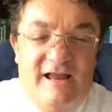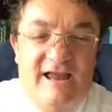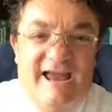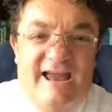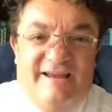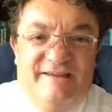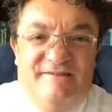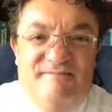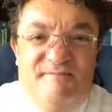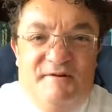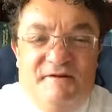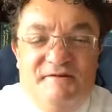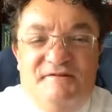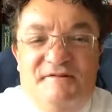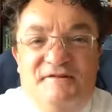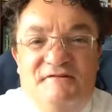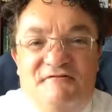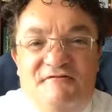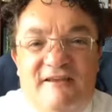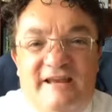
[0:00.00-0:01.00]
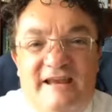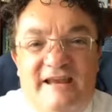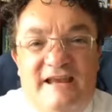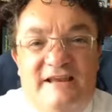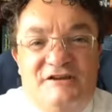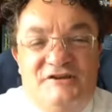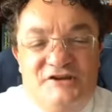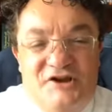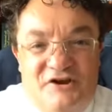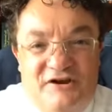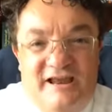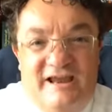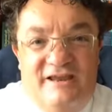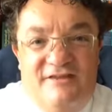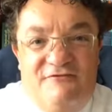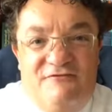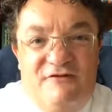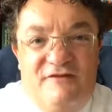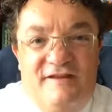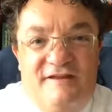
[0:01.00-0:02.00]
expository journey
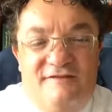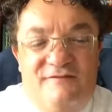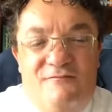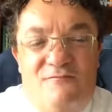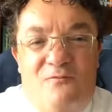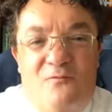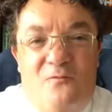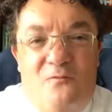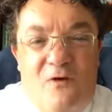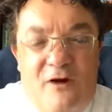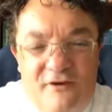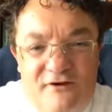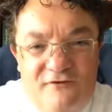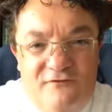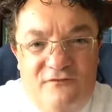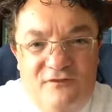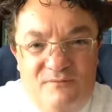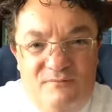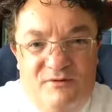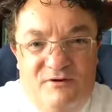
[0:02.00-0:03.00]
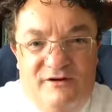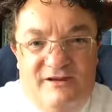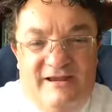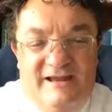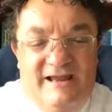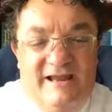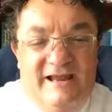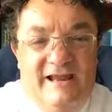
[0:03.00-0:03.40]
through this wonderful book